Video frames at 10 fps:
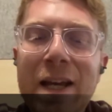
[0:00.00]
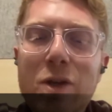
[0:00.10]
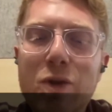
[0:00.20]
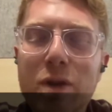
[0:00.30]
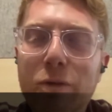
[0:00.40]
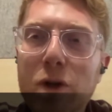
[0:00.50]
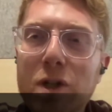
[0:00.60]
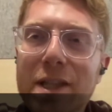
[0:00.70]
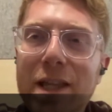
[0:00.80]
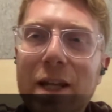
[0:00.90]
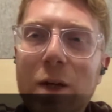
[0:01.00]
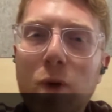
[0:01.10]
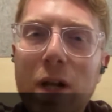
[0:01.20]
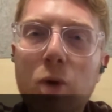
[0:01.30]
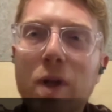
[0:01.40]
So the first thing
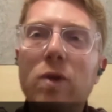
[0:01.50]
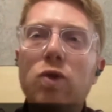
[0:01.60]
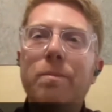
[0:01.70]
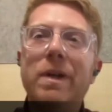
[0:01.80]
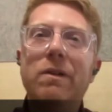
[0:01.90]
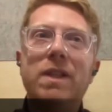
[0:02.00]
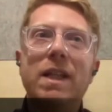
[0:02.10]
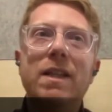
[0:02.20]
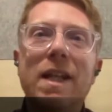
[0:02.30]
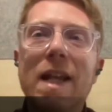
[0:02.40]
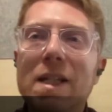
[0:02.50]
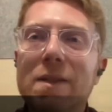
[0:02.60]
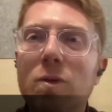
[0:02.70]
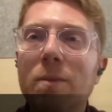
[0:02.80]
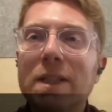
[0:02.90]
we are looking to build in the
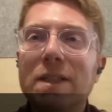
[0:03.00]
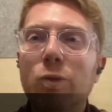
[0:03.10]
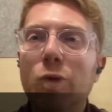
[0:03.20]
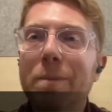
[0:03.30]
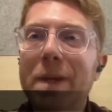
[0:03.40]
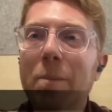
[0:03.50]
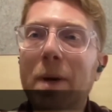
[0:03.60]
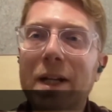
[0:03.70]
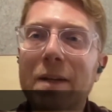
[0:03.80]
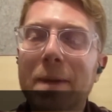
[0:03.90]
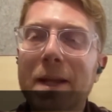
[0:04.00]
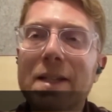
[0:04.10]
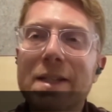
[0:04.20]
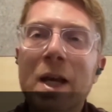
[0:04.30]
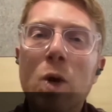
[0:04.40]
next few months will be a
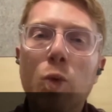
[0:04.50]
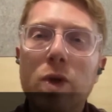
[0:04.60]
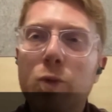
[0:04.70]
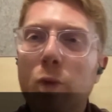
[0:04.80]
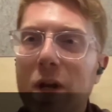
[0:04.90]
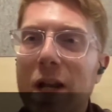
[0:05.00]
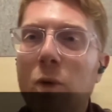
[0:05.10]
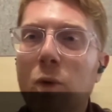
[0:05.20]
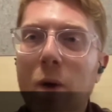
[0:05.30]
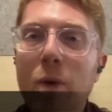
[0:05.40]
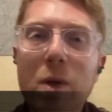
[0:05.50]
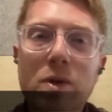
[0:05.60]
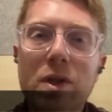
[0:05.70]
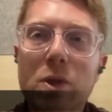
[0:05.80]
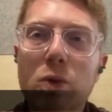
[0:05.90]
marketplace, which will allow our
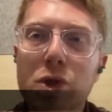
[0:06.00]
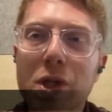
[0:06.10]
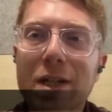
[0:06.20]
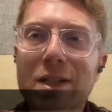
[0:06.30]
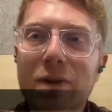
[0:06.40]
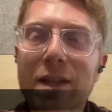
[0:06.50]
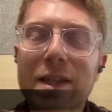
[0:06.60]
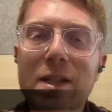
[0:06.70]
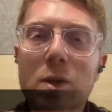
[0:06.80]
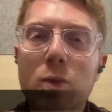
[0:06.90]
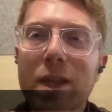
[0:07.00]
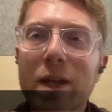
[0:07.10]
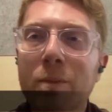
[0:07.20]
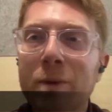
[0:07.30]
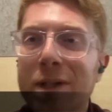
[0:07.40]
users to share strategies with the
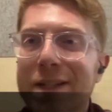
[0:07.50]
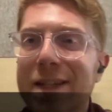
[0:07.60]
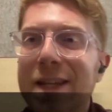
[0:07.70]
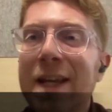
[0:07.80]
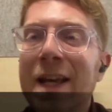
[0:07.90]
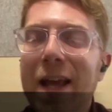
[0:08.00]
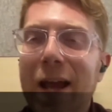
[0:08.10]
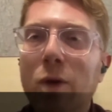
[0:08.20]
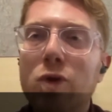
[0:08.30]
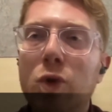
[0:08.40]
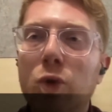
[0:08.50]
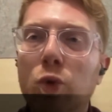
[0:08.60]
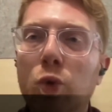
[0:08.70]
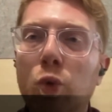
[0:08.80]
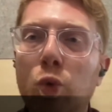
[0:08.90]
community, and also
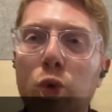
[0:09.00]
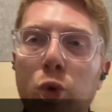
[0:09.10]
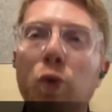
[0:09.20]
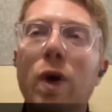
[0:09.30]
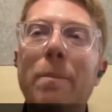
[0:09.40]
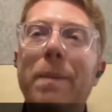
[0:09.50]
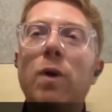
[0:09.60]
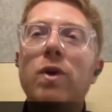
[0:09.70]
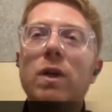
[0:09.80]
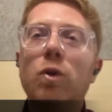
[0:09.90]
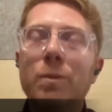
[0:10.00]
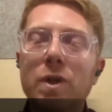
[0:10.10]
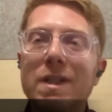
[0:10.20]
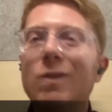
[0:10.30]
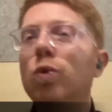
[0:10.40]
to empower the
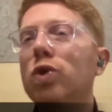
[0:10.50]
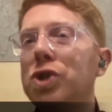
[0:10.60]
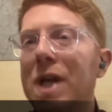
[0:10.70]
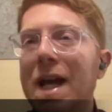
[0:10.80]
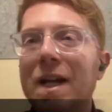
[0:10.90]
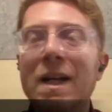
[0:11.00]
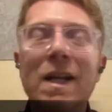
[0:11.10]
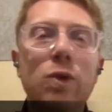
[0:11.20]
community to share